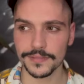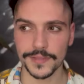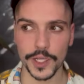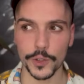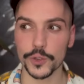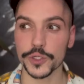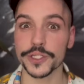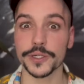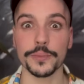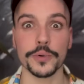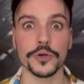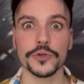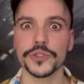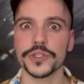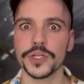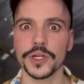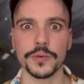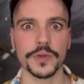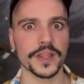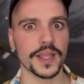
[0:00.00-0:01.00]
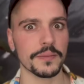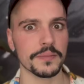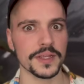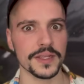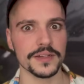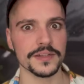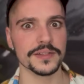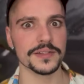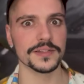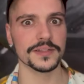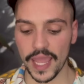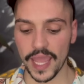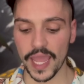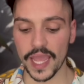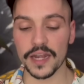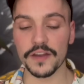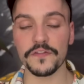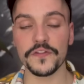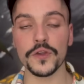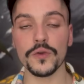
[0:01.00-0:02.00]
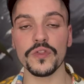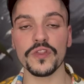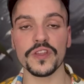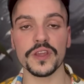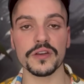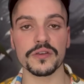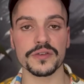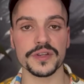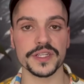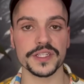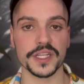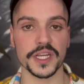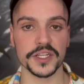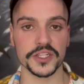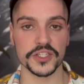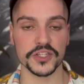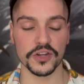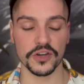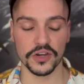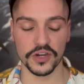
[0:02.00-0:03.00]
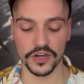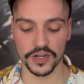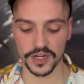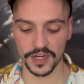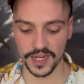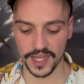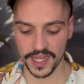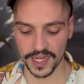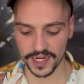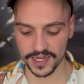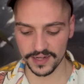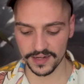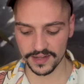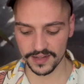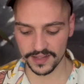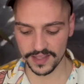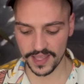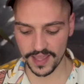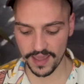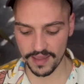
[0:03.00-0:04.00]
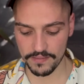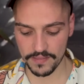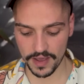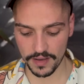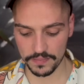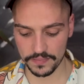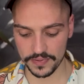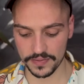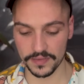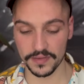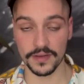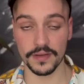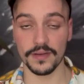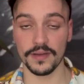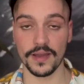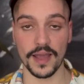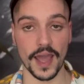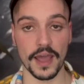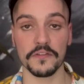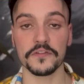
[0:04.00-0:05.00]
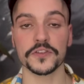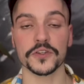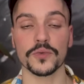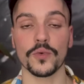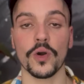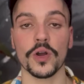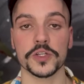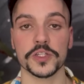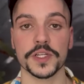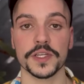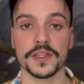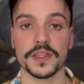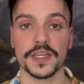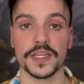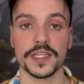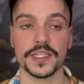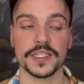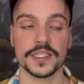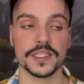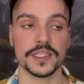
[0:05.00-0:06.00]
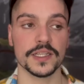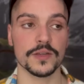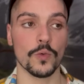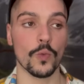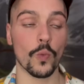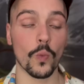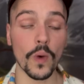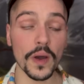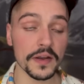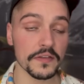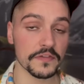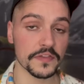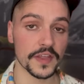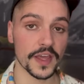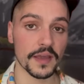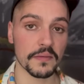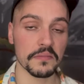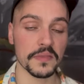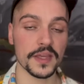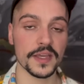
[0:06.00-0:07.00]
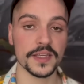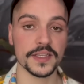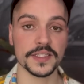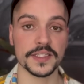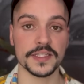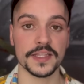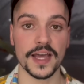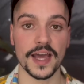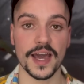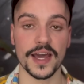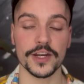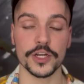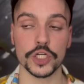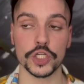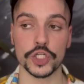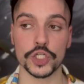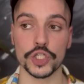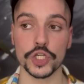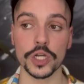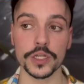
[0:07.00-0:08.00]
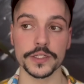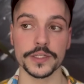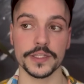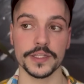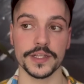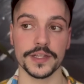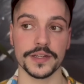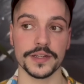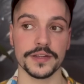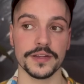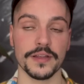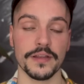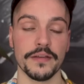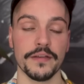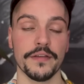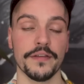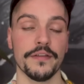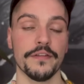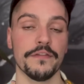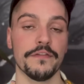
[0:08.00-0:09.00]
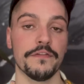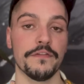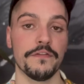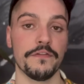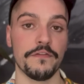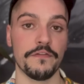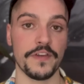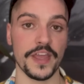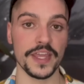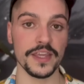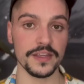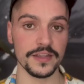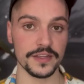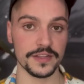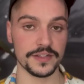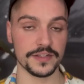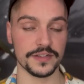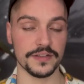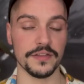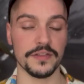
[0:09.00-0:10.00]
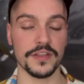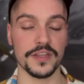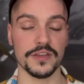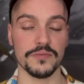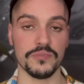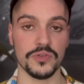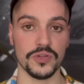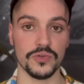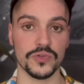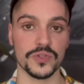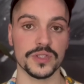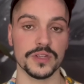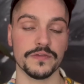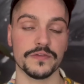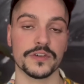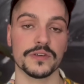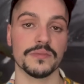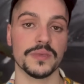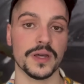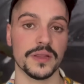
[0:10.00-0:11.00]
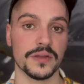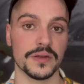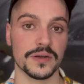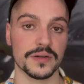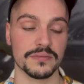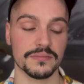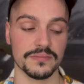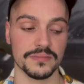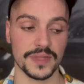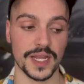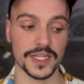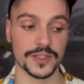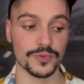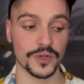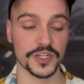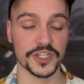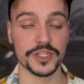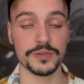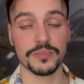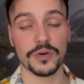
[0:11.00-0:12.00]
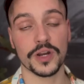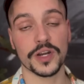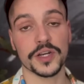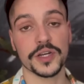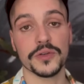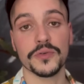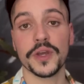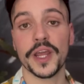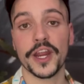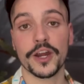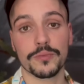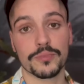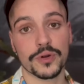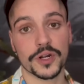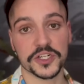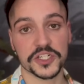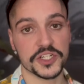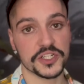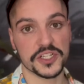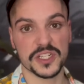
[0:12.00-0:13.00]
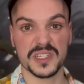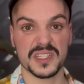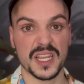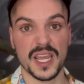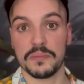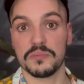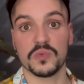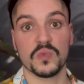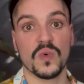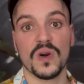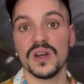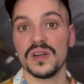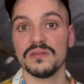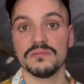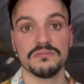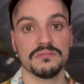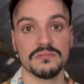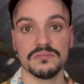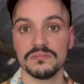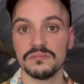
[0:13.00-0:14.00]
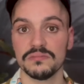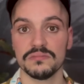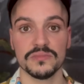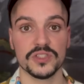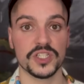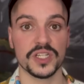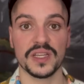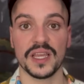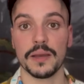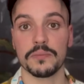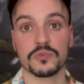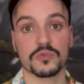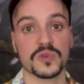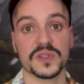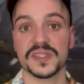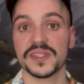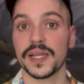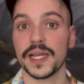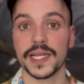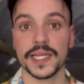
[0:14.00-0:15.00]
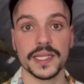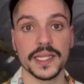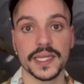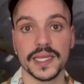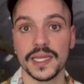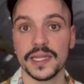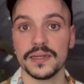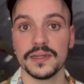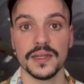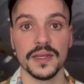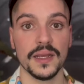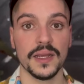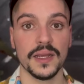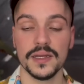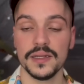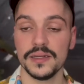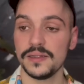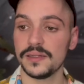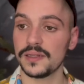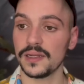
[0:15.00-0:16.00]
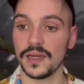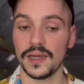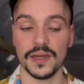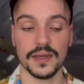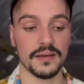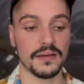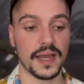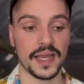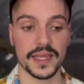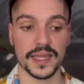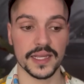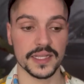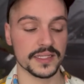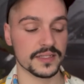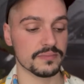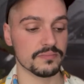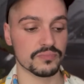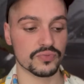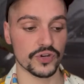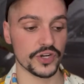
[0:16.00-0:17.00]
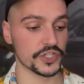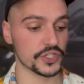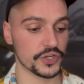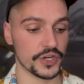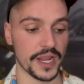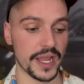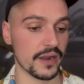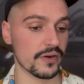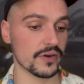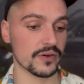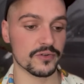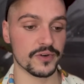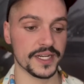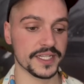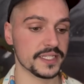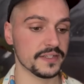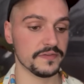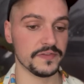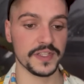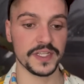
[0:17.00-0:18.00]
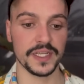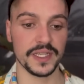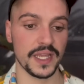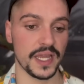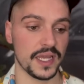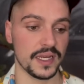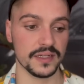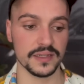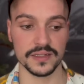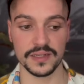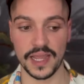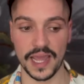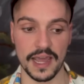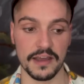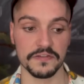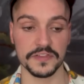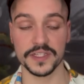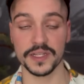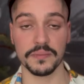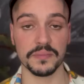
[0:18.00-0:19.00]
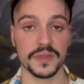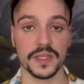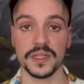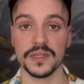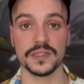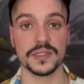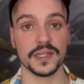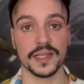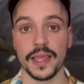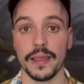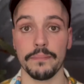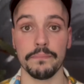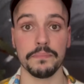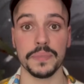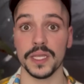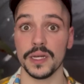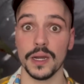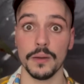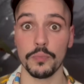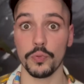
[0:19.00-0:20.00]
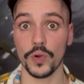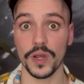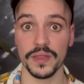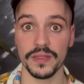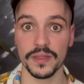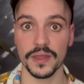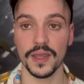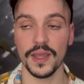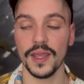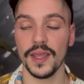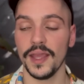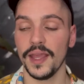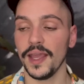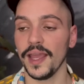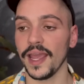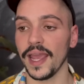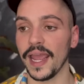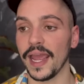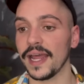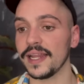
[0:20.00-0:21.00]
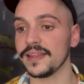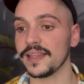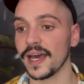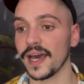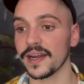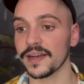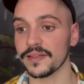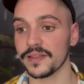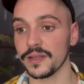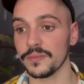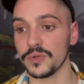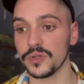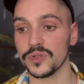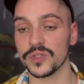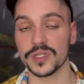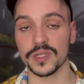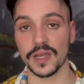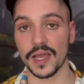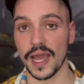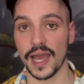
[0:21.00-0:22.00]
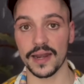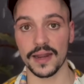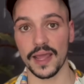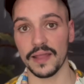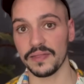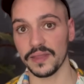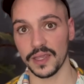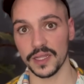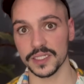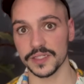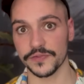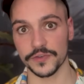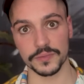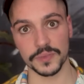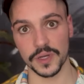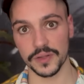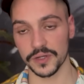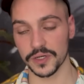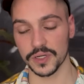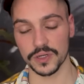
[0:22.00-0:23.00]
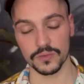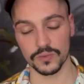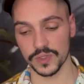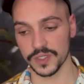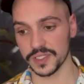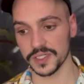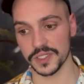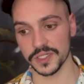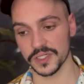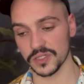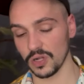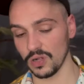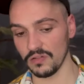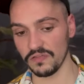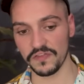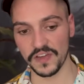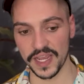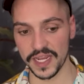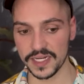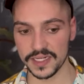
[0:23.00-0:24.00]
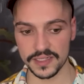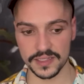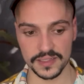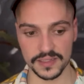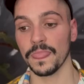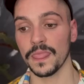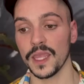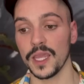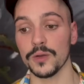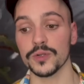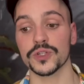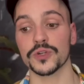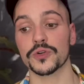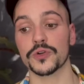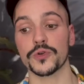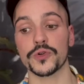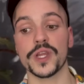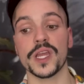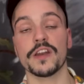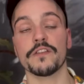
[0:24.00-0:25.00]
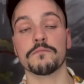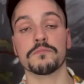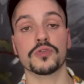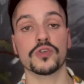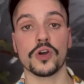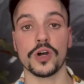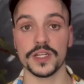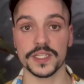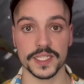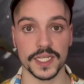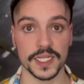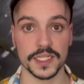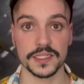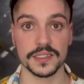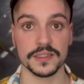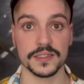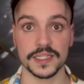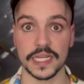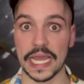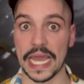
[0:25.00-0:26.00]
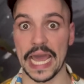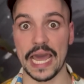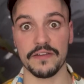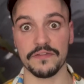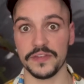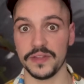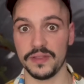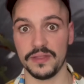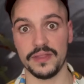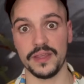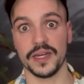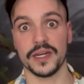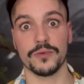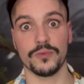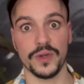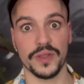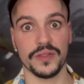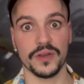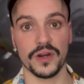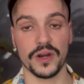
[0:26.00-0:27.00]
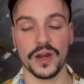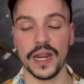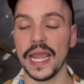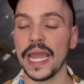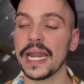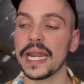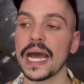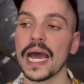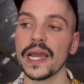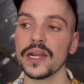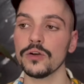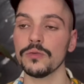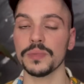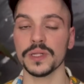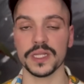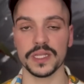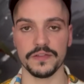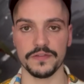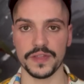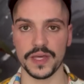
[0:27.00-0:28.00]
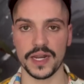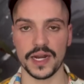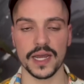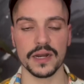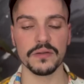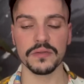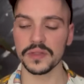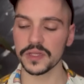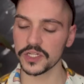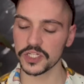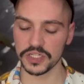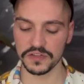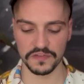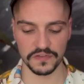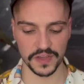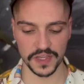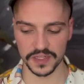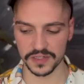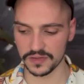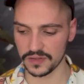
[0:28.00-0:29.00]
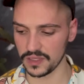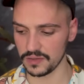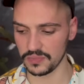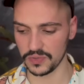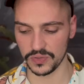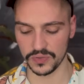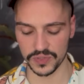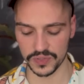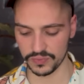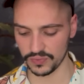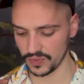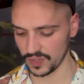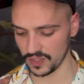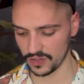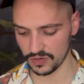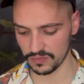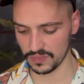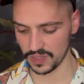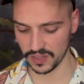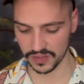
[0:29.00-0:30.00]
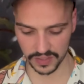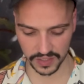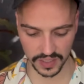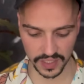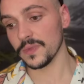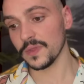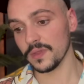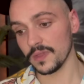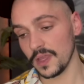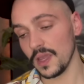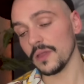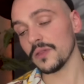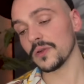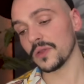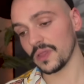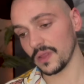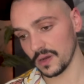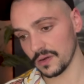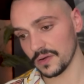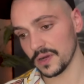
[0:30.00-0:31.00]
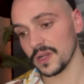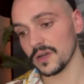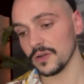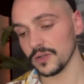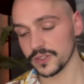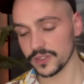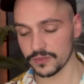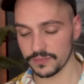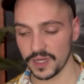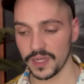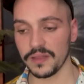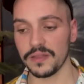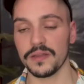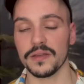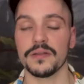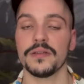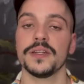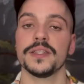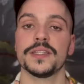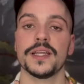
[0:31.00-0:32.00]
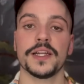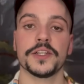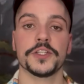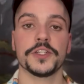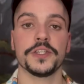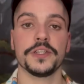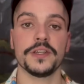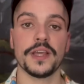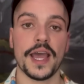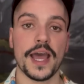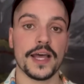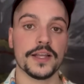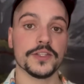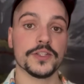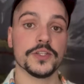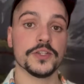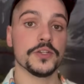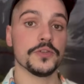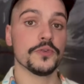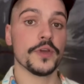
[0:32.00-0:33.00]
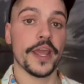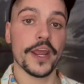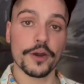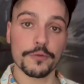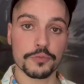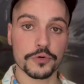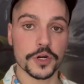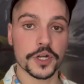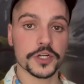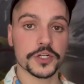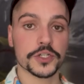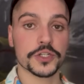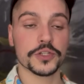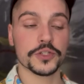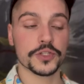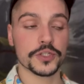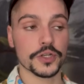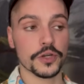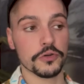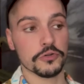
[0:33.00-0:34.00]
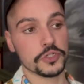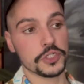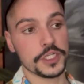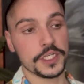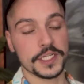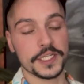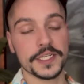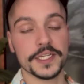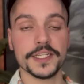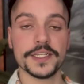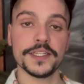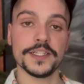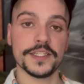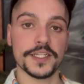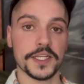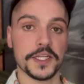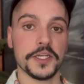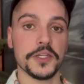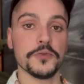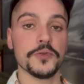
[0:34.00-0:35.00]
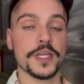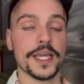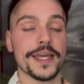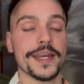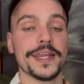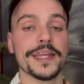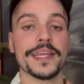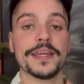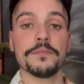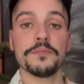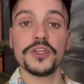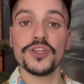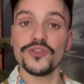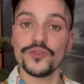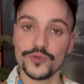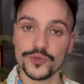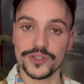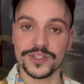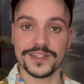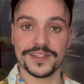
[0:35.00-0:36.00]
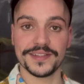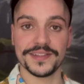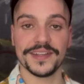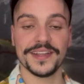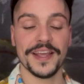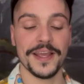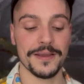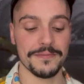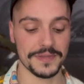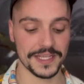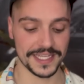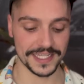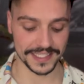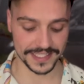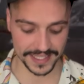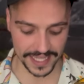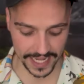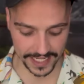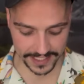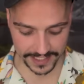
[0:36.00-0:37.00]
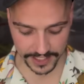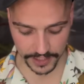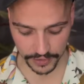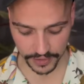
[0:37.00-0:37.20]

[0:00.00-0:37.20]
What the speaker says: of we're supposed to know what that means. And a few theories I saw online came up after watching this. One of them is that Jocelyn faked the abuse of her mother. That's why she bought a new hairbrush. She just kept one. She kept recycling it to, I guess, brush her hair aggressively and have something to get beat up with. And that the abuse at the hands of her mother was just all faked. It was her creative process to have it there with her. And I don't believe that. I don't think she faked the abuse with her mother. The other theory, and also my theory, is that she has a new hairbrush so she can continue getting it, because that's the